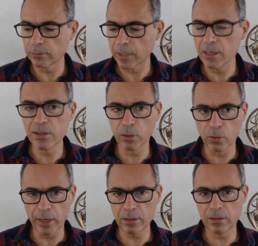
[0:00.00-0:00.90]

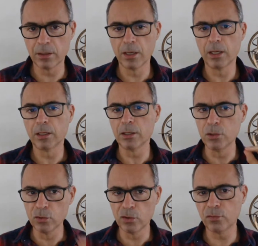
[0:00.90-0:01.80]
integrate
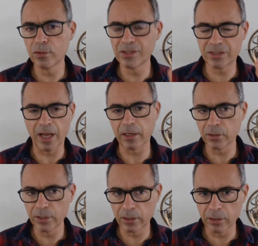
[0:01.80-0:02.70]
useful
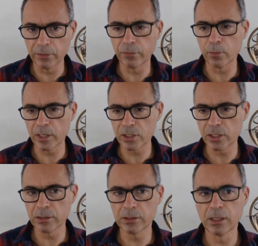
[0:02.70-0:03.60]
cyclical
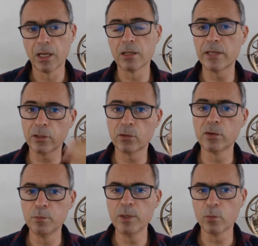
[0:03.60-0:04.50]
informations that
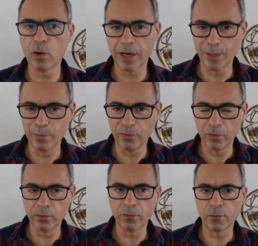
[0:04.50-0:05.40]
could be more
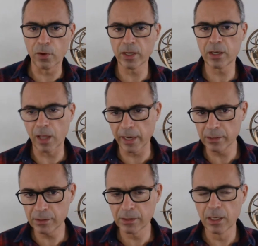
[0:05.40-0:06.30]
helpful for the
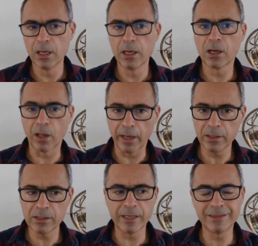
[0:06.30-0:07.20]
clients
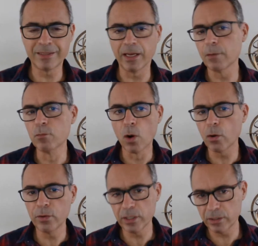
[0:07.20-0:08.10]
that take more
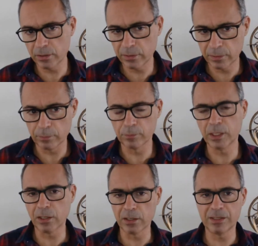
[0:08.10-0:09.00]
risks
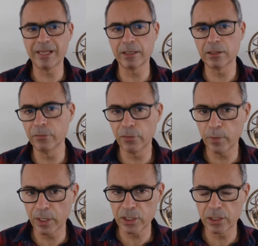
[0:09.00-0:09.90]
because that
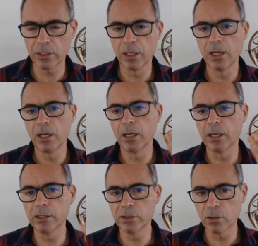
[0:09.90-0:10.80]
information
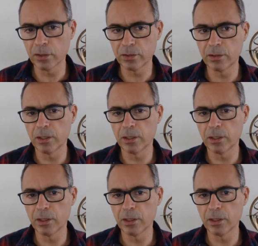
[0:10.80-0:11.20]
is not